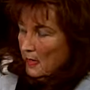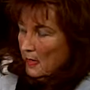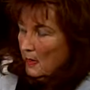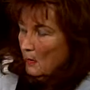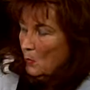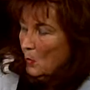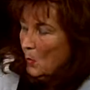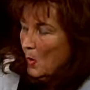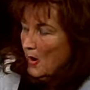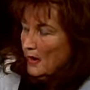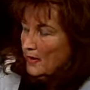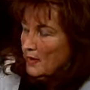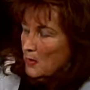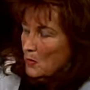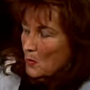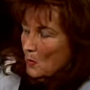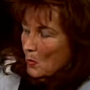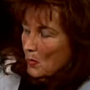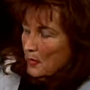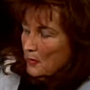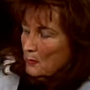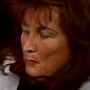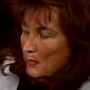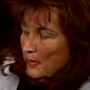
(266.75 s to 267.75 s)
And why do you
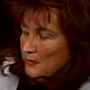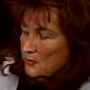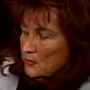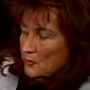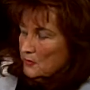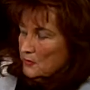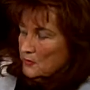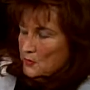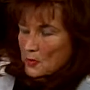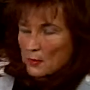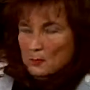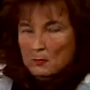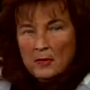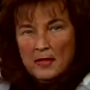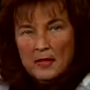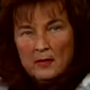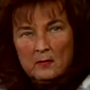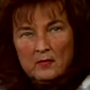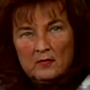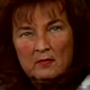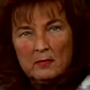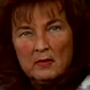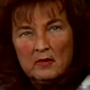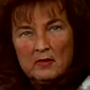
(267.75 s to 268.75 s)
want to register and play
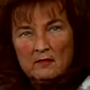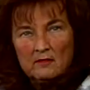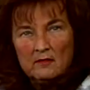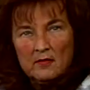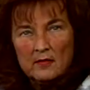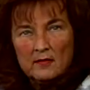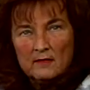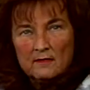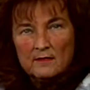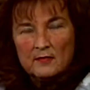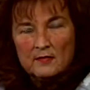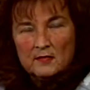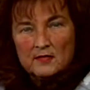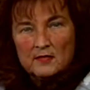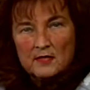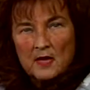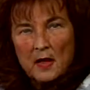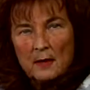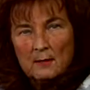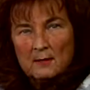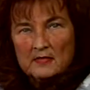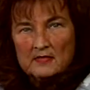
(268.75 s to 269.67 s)
with me the very first time,